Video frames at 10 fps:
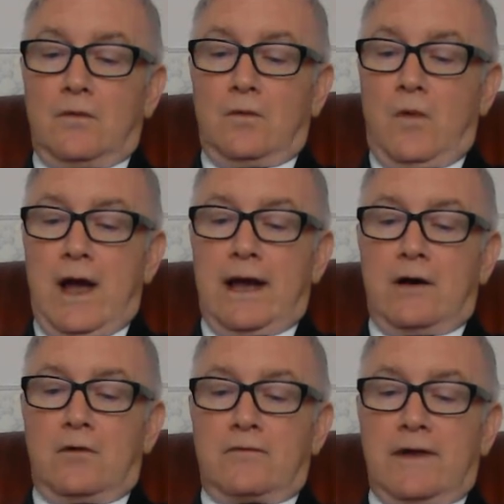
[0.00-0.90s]

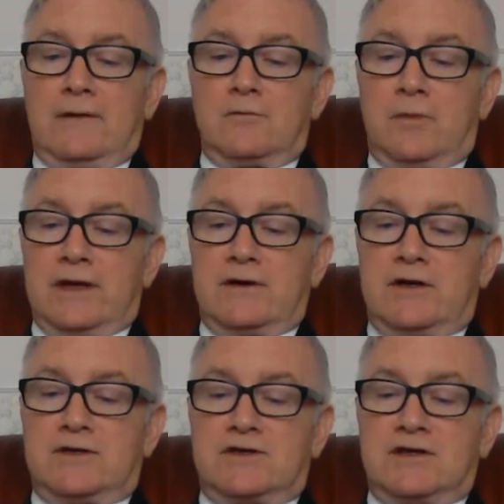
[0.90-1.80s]
Wow, that will be
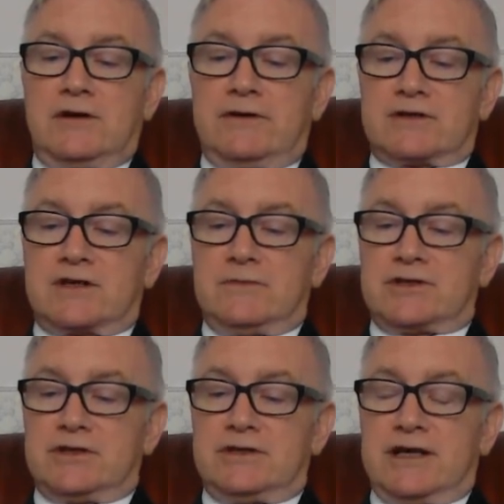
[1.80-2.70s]
serious
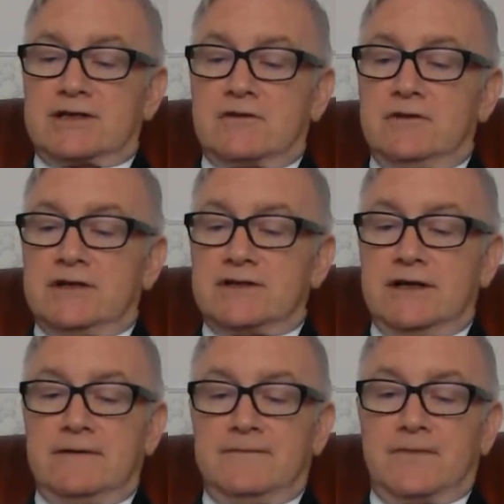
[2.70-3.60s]
commission. That's good, isn't
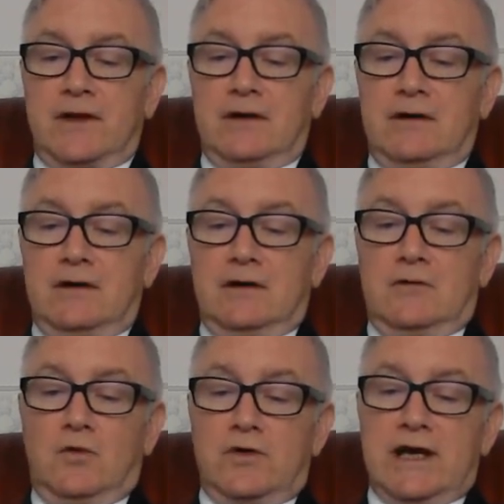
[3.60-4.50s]
it?
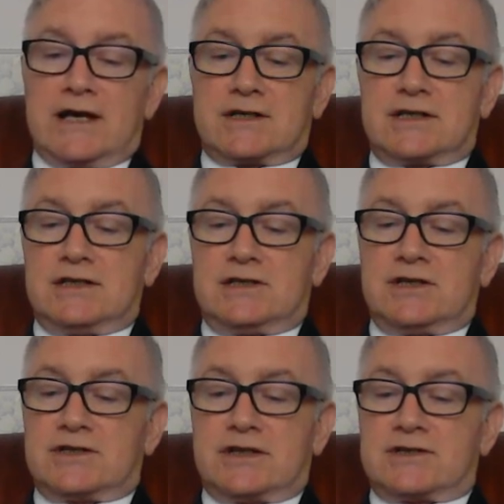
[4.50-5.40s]
Well, yes, it
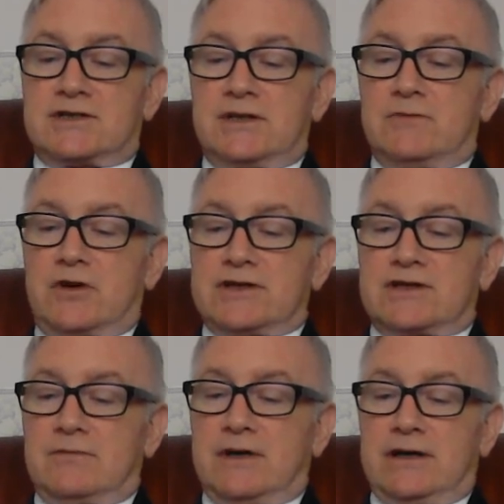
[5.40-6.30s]
just doesn't seem right
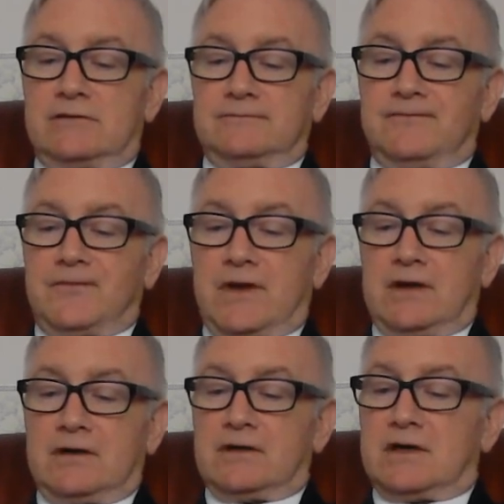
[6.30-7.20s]
somehow.
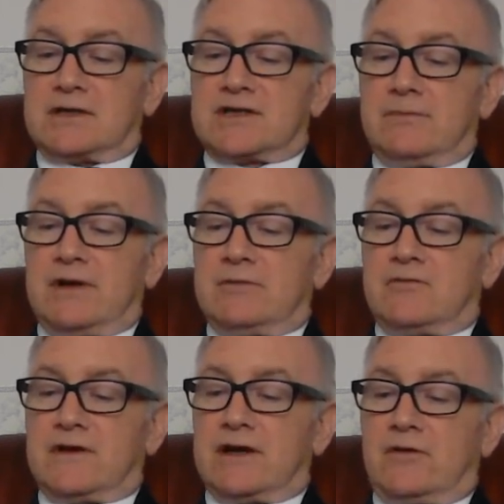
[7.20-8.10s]
Some people
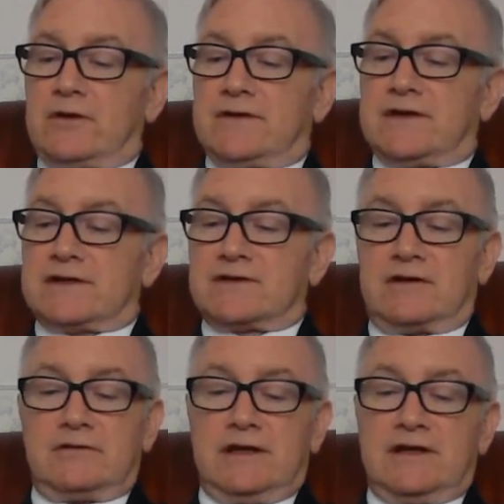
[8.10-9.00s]
think horrid things that I
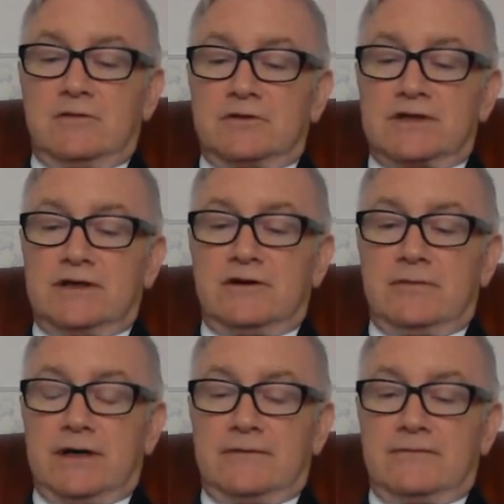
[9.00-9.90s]
really don't want to know
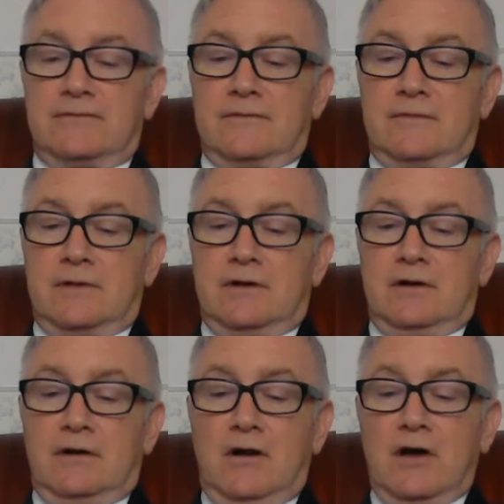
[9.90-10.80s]
about.
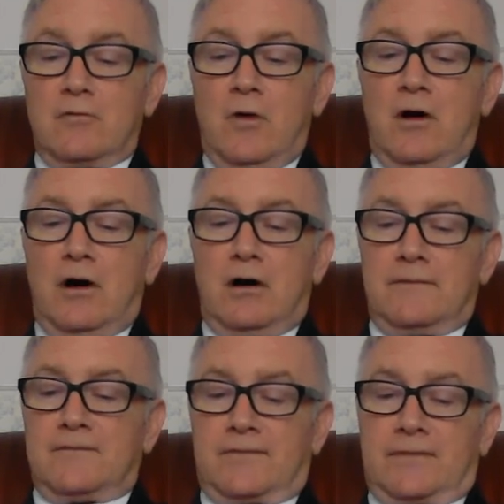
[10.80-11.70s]
Like what?
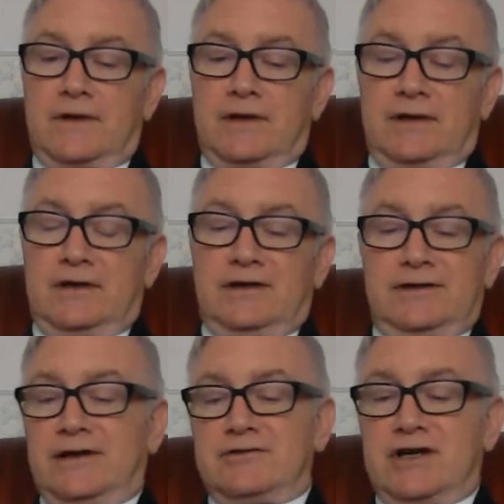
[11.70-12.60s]

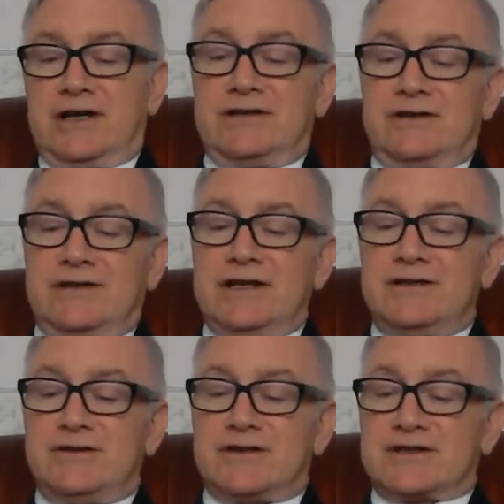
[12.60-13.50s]
No, Jane, I need
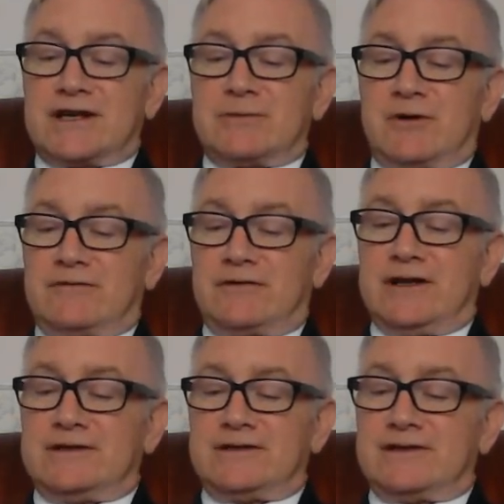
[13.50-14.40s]
you to stay my
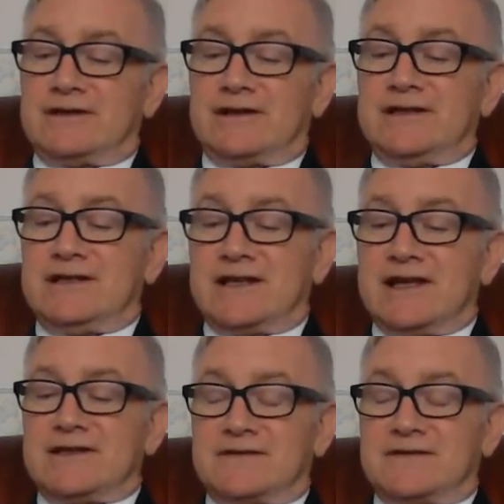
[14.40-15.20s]
friend. I need to get this